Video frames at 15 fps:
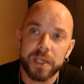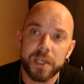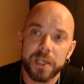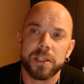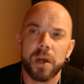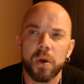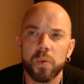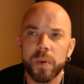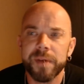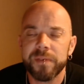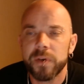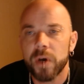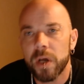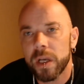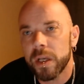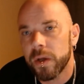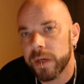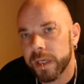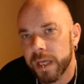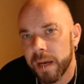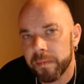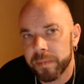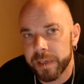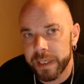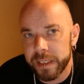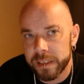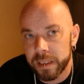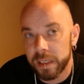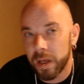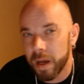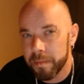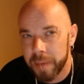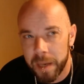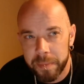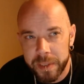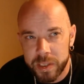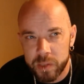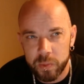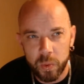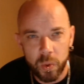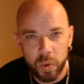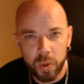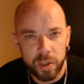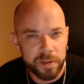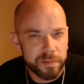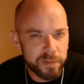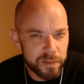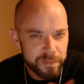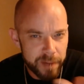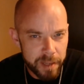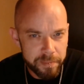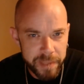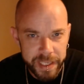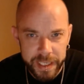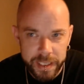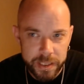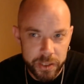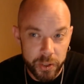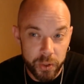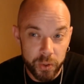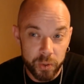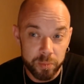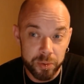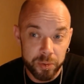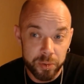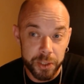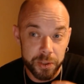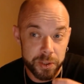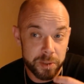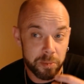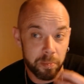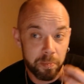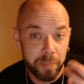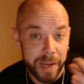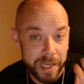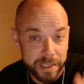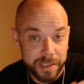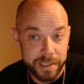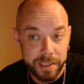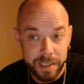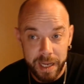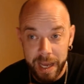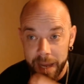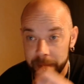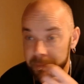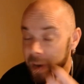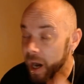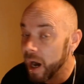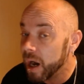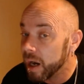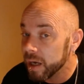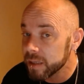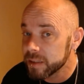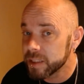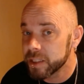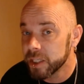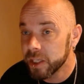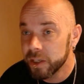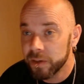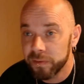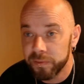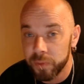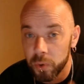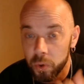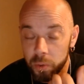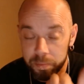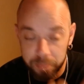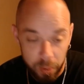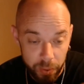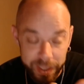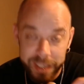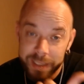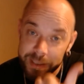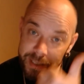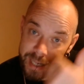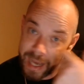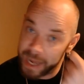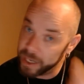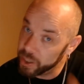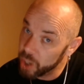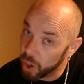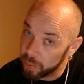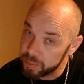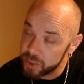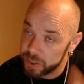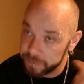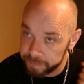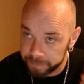So we've got a lot of companies like Puppets War and For Fun Minis who produce bits and parts for boys and knobs.